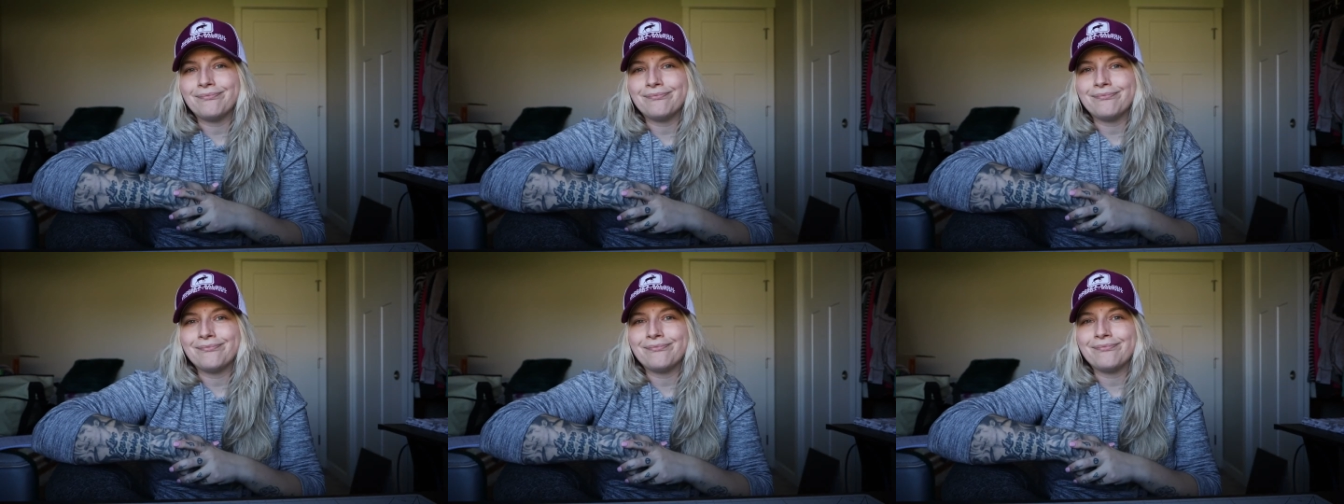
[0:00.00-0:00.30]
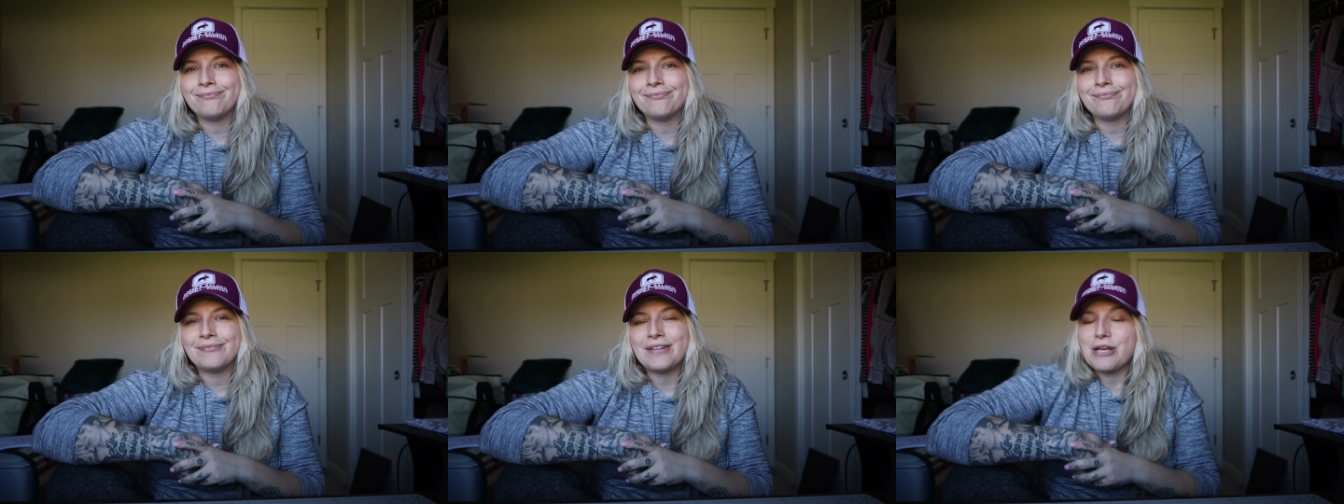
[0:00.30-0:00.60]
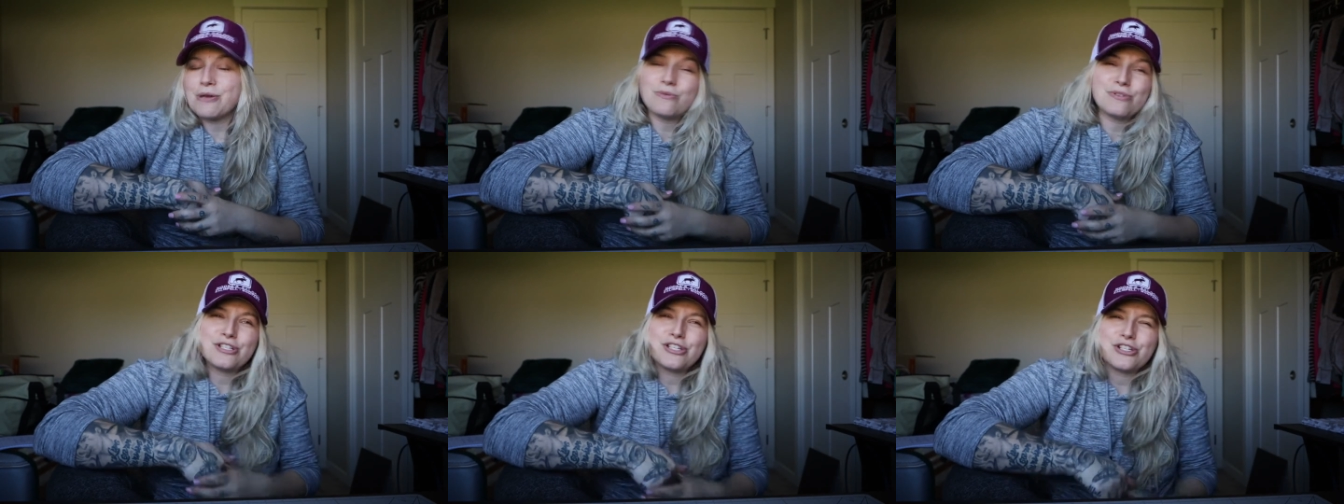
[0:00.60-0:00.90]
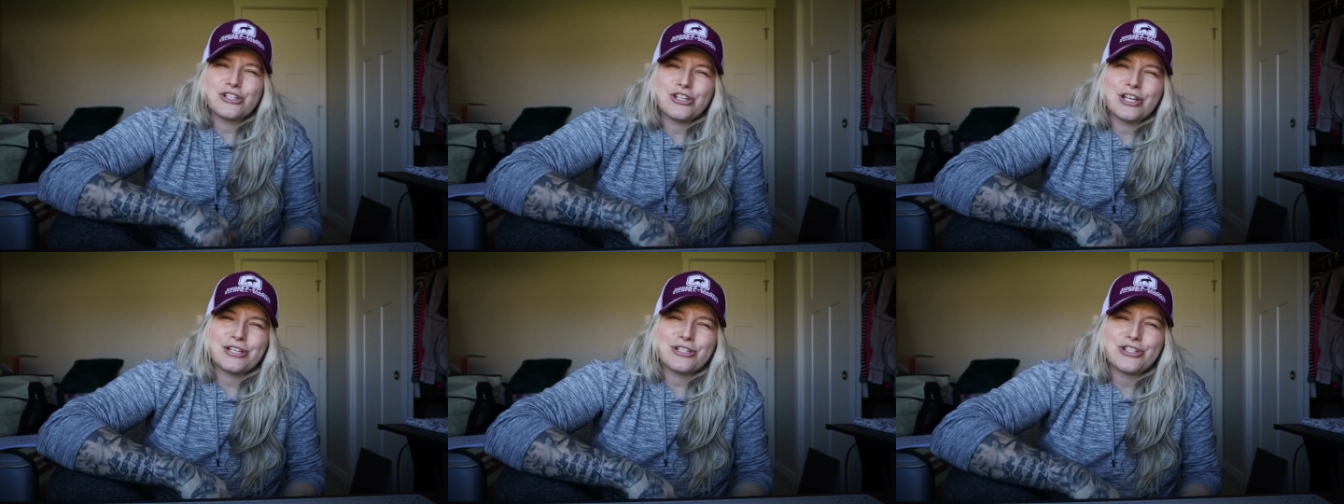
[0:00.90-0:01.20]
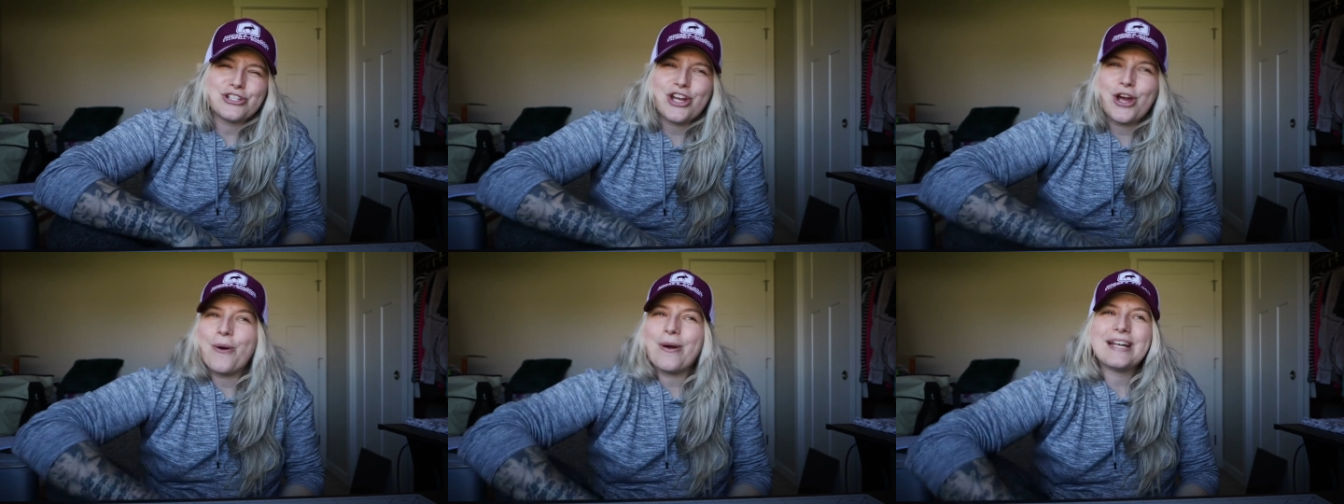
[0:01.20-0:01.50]
It was a shit
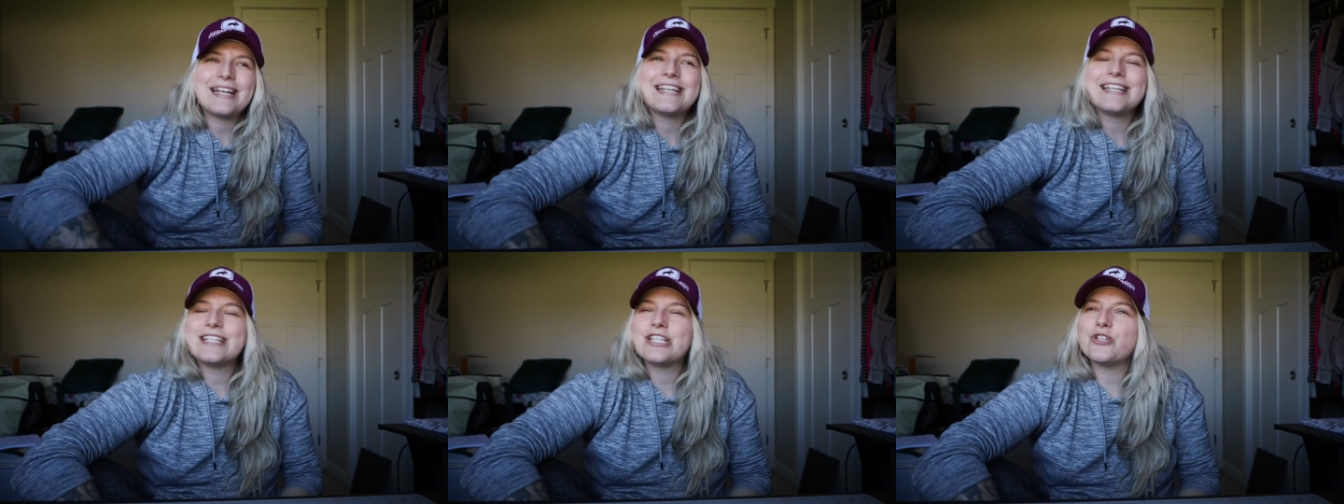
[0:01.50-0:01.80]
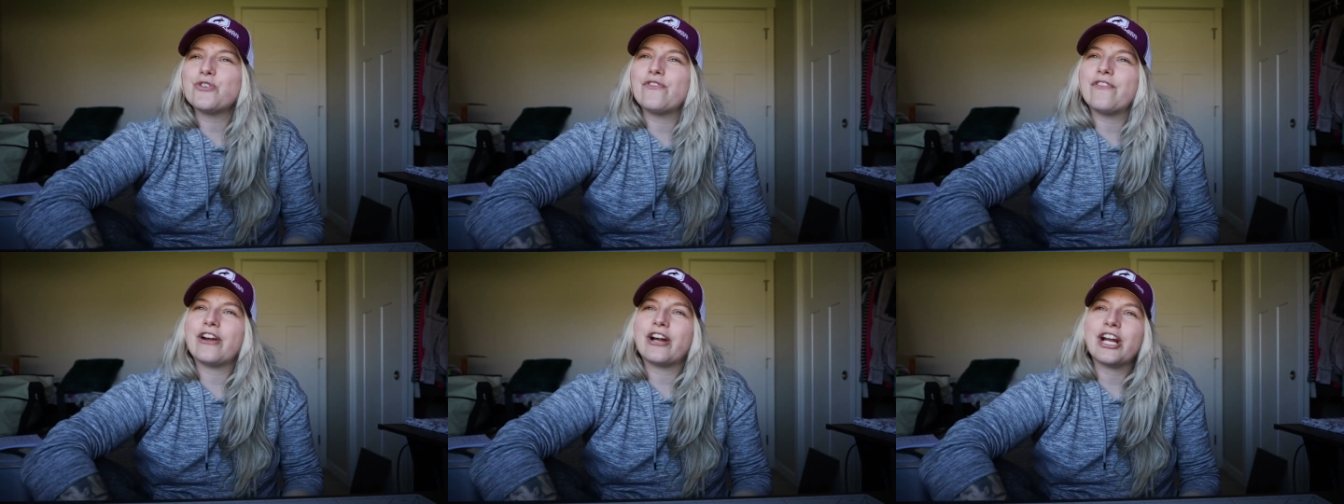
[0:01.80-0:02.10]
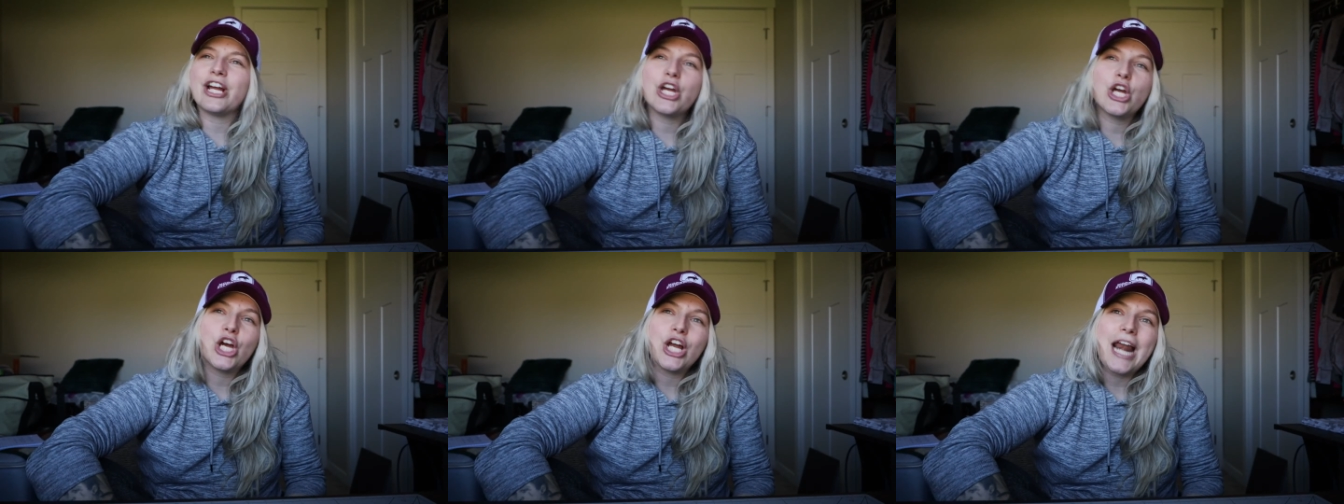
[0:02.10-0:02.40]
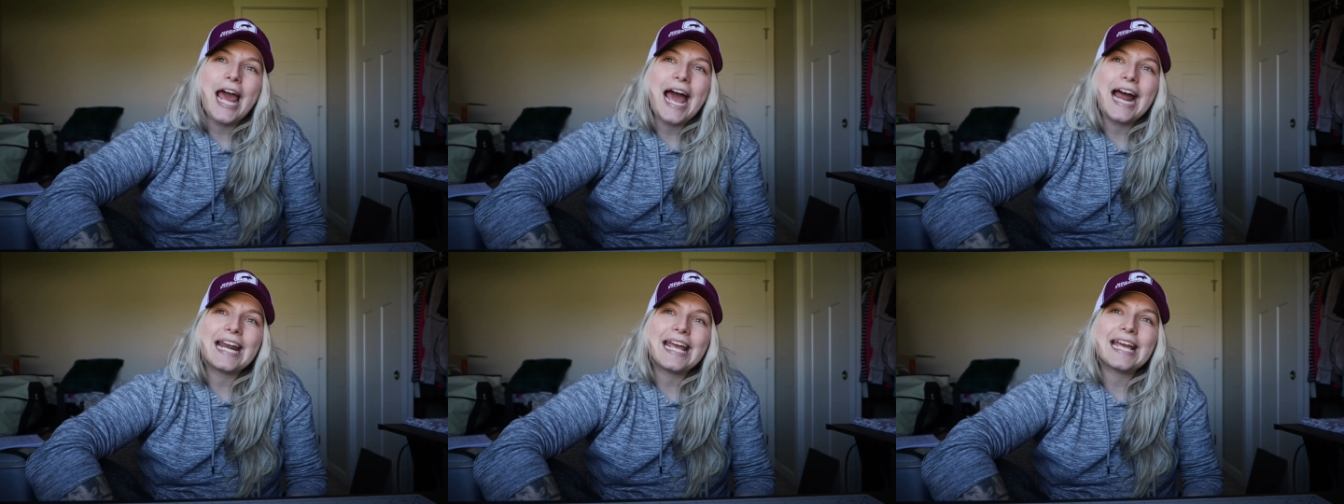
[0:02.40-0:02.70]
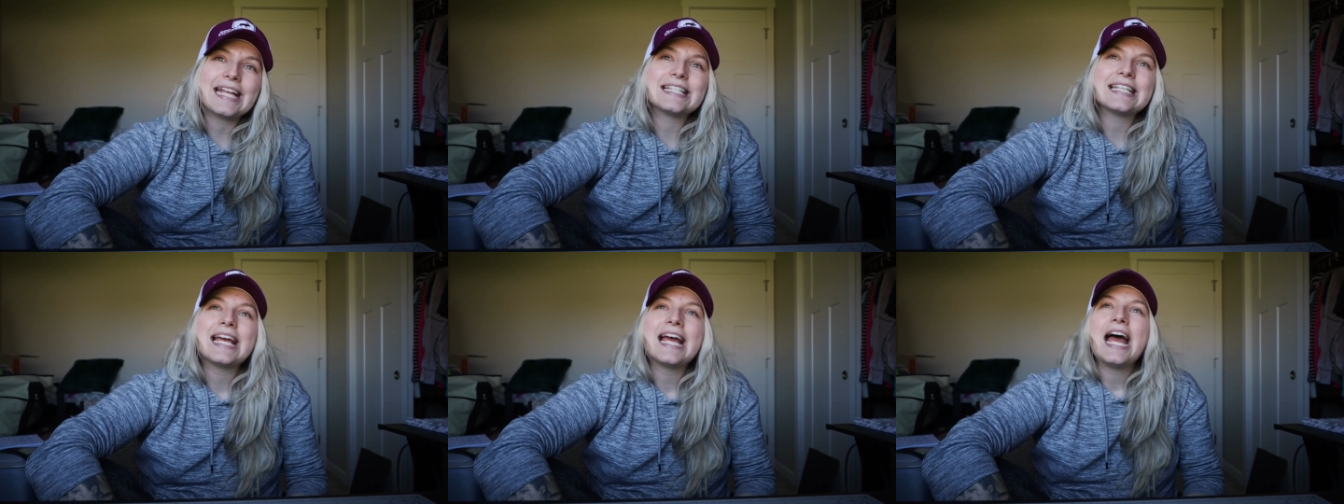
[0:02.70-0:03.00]
show. I didn't do very good at
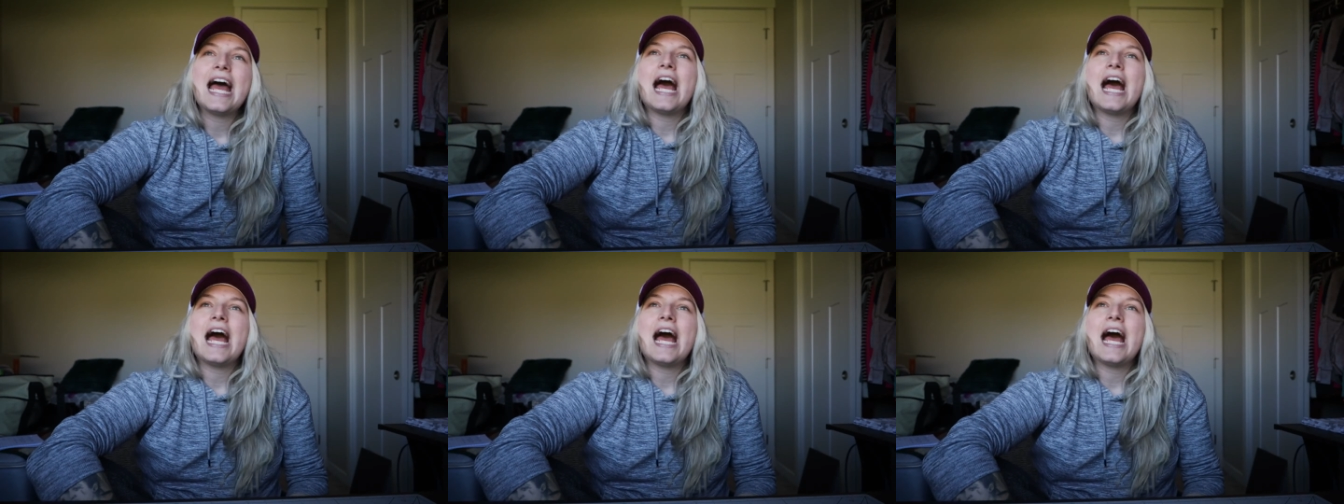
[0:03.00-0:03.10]
it.